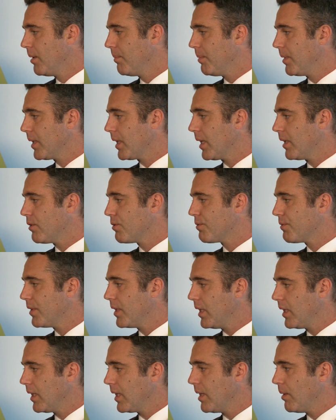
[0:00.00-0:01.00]
but again,
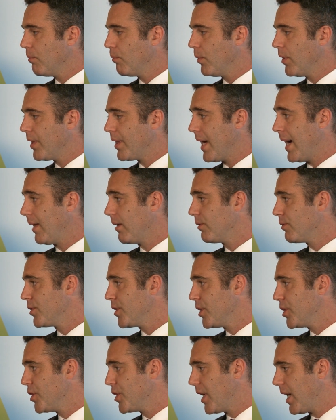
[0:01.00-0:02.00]
treating them with
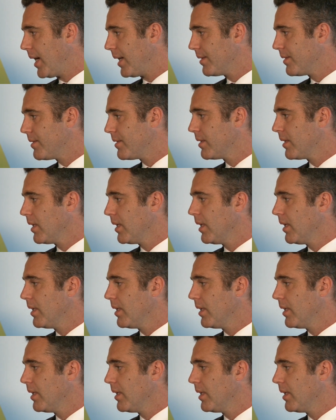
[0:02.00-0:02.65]
allergy shots,